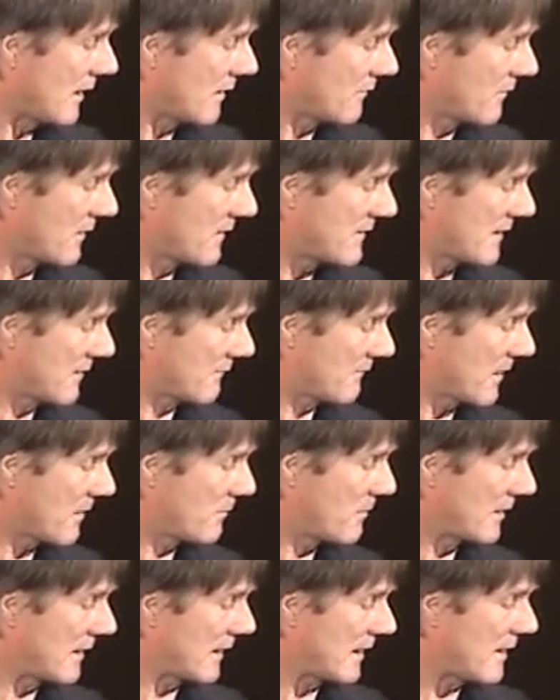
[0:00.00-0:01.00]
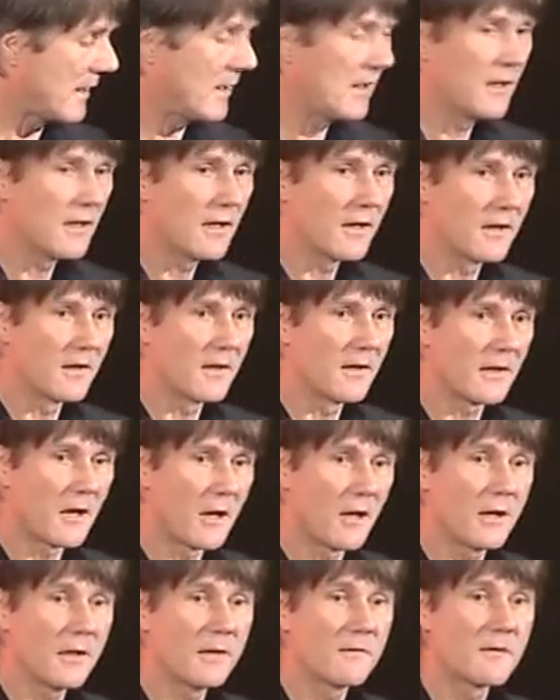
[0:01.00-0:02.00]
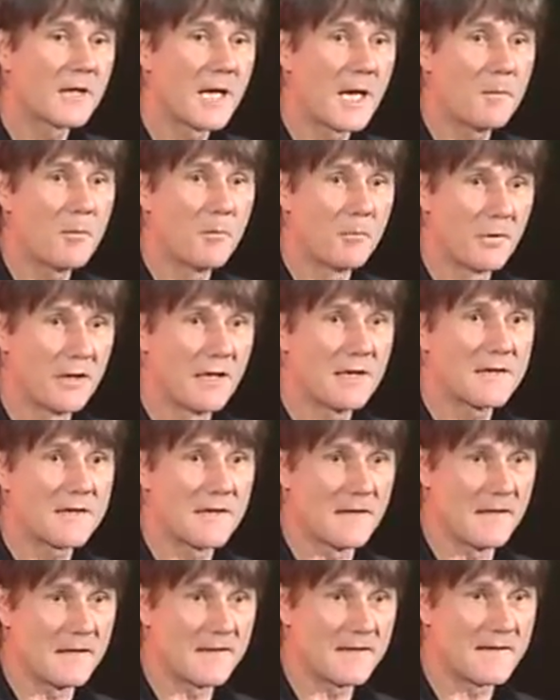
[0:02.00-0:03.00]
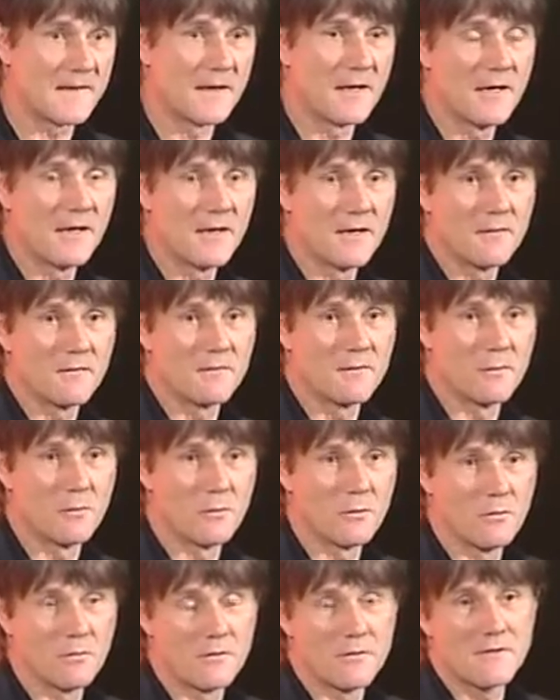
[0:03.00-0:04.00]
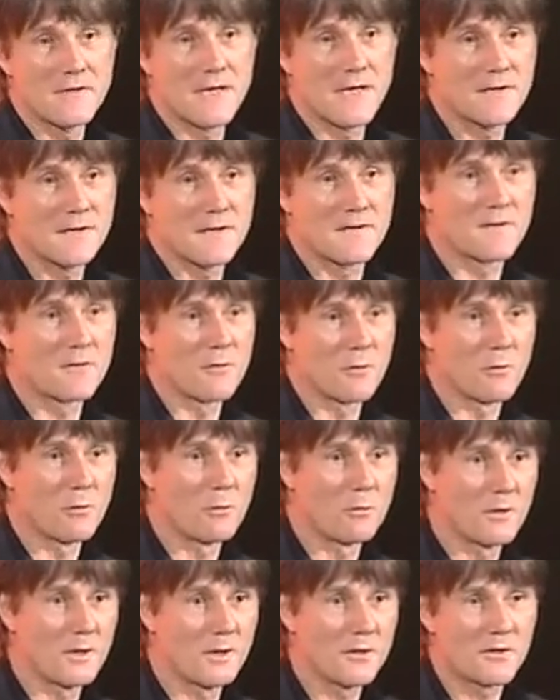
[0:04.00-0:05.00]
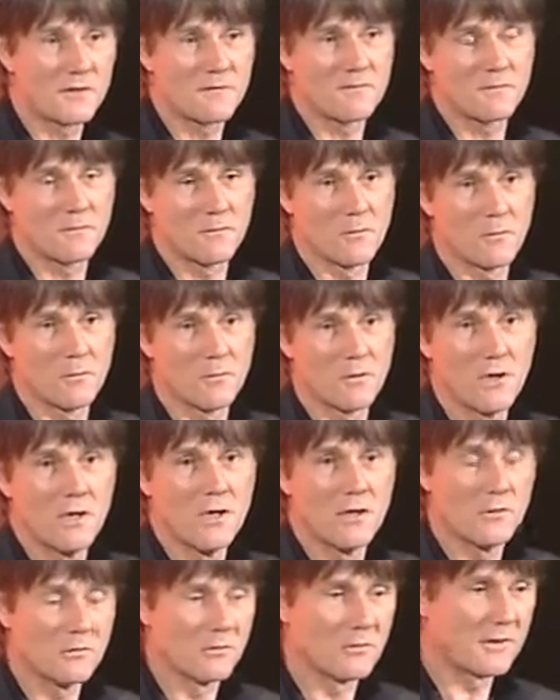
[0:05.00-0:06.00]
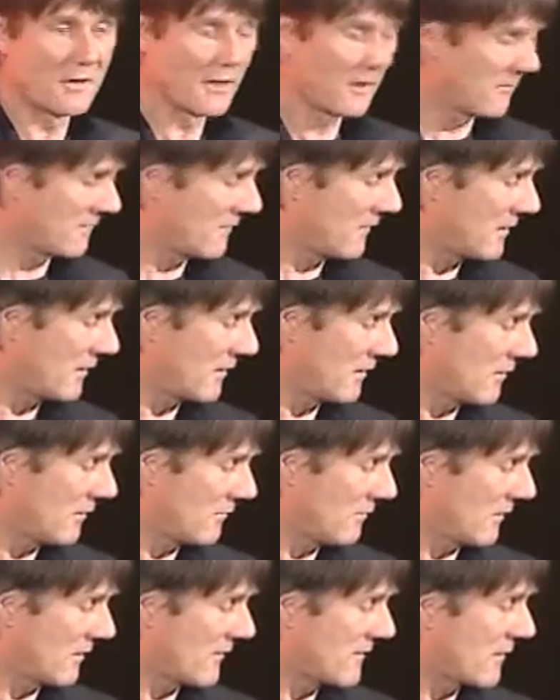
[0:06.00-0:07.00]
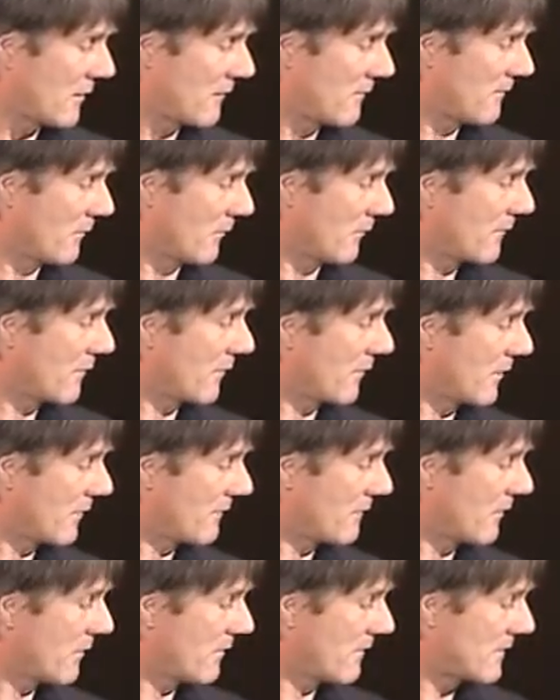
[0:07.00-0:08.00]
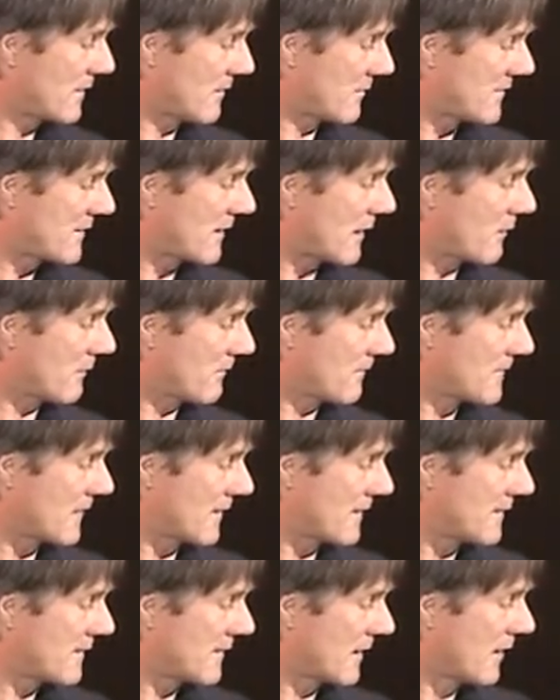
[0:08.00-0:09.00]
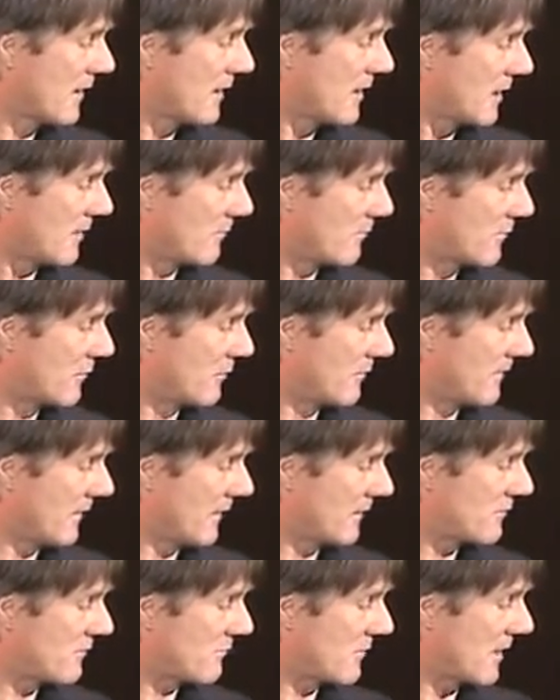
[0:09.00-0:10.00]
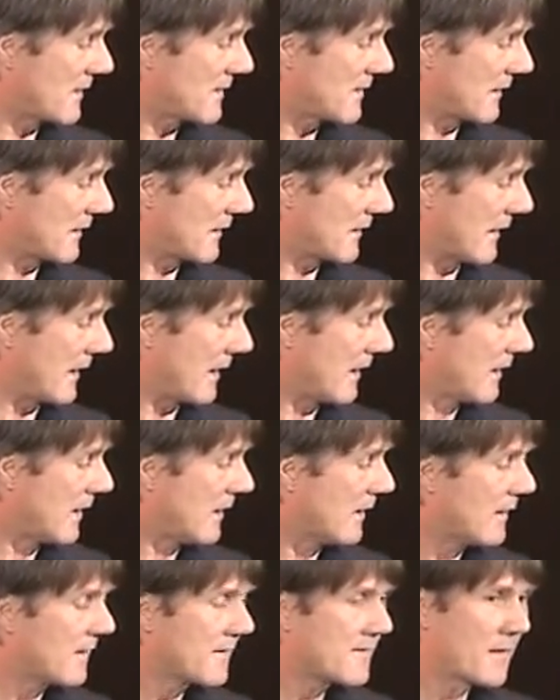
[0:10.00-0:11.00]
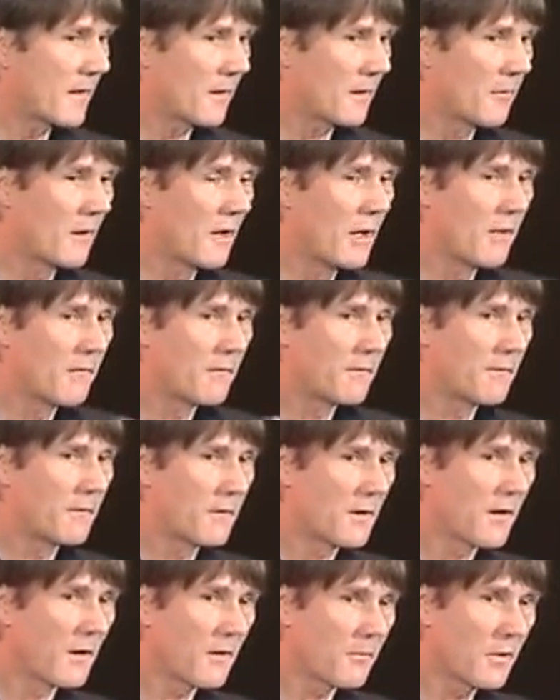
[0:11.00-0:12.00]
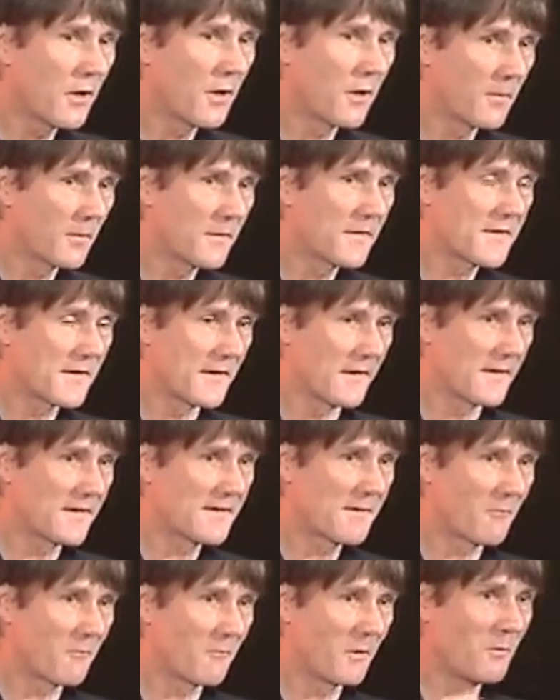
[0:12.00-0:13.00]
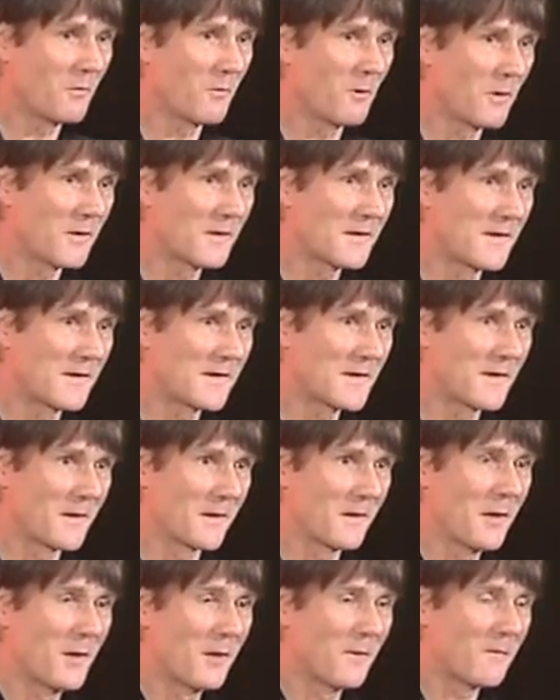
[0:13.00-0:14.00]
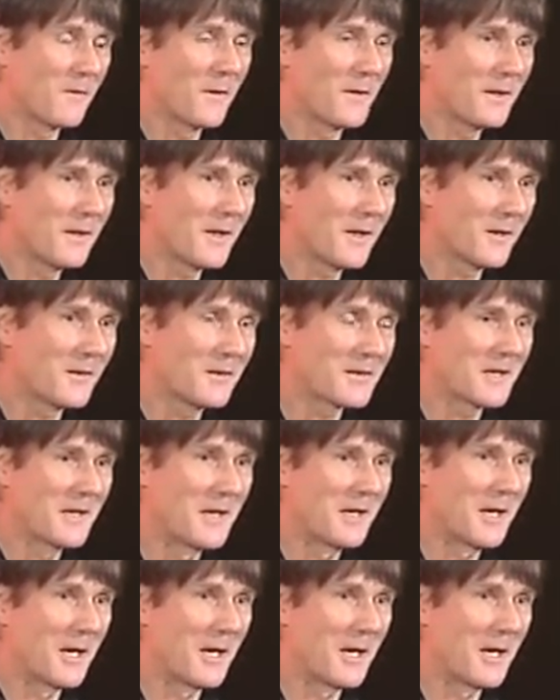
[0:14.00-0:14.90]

increasing rapidly, and the kind of capabilities for data storage, for audio, video, and so forth on the phones themselves is improving dramatically. So for our purposes, we wanted to find out